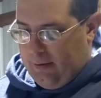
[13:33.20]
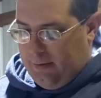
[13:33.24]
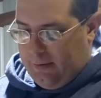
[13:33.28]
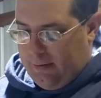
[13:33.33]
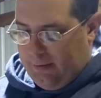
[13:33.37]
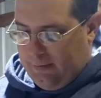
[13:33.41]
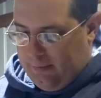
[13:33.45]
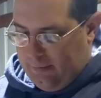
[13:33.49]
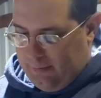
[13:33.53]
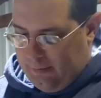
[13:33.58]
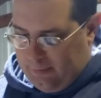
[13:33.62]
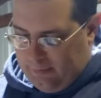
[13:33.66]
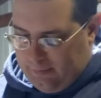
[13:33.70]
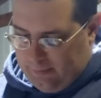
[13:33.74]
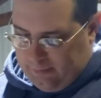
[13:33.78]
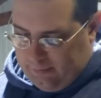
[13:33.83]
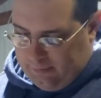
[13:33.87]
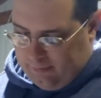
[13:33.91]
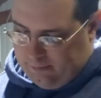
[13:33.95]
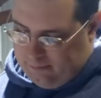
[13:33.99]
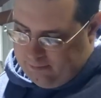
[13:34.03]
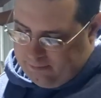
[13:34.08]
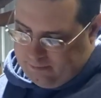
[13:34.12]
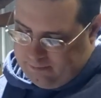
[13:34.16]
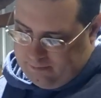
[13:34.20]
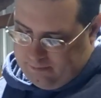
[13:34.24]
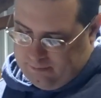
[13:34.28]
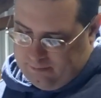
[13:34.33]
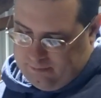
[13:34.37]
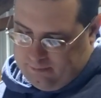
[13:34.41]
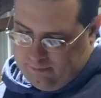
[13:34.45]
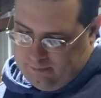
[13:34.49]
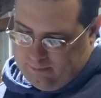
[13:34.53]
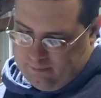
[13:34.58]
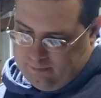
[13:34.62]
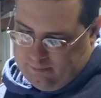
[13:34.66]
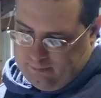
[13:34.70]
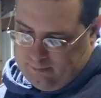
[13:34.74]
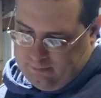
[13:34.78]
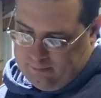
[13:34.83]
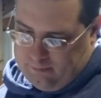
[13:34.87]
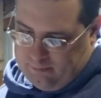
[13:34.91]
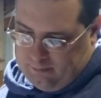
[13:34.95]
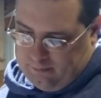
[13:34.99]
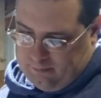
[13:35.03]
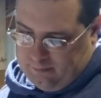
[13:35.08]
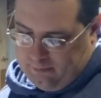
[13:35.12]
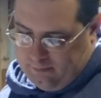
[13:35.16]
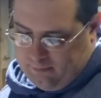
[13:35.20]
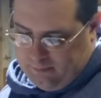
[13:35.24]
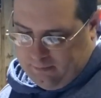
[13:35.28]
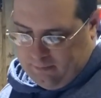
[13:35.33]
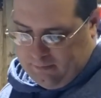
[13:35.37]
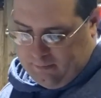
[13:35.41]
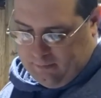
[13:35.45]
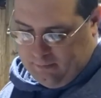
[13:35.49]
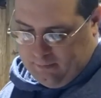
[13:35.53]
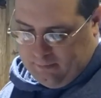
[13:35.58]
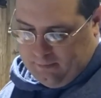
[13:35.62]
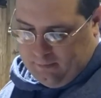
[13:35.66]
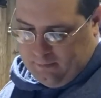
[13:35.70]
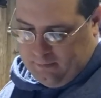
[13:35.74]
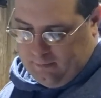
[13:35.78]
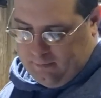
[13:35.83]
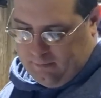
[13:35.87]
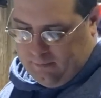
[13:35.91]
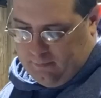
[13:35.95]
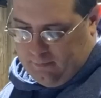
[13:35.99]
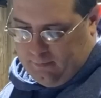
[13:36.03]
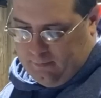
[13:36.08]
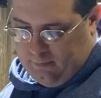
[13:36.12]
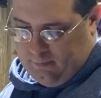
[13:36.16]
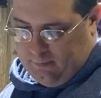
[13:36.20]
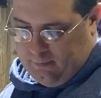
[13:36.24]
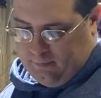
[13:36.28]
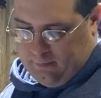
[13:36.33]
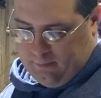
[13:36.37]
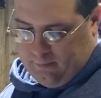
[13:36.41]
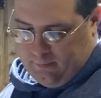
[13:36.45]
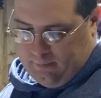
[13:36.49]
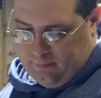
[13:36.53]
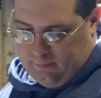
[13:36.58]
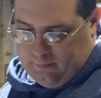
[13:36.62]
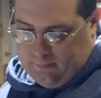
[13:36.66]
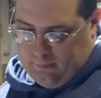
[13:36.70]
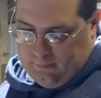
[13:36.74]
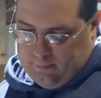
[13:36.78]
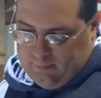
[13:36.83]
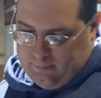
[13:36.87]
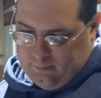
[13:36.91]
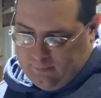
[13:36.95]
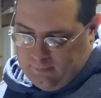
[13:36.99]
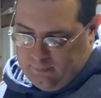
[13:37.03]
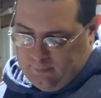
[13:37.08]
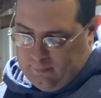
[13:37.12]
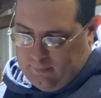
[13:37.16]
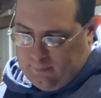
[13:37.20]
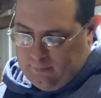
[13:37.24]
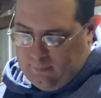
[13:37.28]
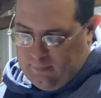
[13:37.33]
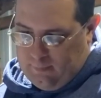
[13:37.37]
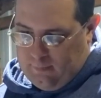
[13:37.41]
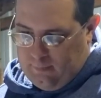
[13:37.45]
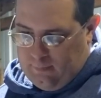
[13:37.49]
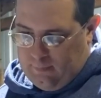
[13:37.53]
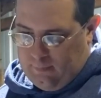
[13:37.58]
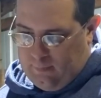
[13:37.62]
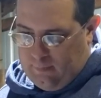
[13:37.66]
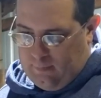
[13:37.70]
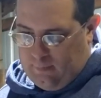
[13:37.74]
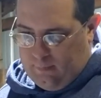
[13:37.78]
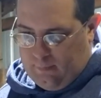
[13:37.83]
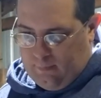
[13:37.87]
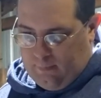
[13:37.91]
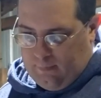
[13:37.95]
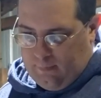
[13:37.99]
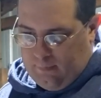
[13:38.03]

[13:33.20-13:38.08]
Nobody speaks.